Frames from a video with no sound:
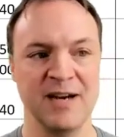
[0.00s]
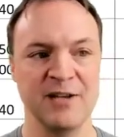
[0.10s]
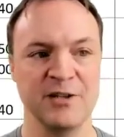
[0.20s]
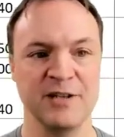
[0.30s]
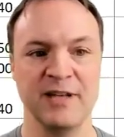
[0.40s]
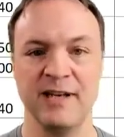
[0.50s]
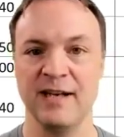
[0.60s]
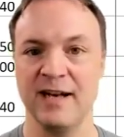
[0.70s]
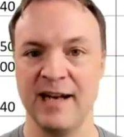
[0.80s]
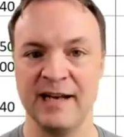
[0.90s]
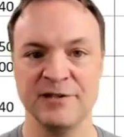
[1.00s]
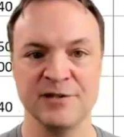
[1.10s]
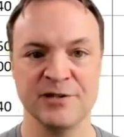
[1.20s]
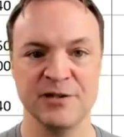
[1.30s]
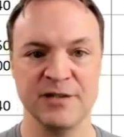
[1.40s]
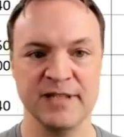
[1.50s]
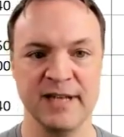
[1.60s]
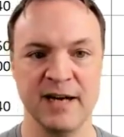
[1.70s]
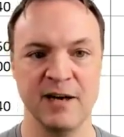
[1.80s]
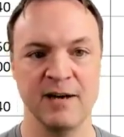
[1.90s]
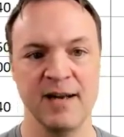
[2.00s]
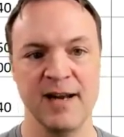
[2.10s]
under the insert here.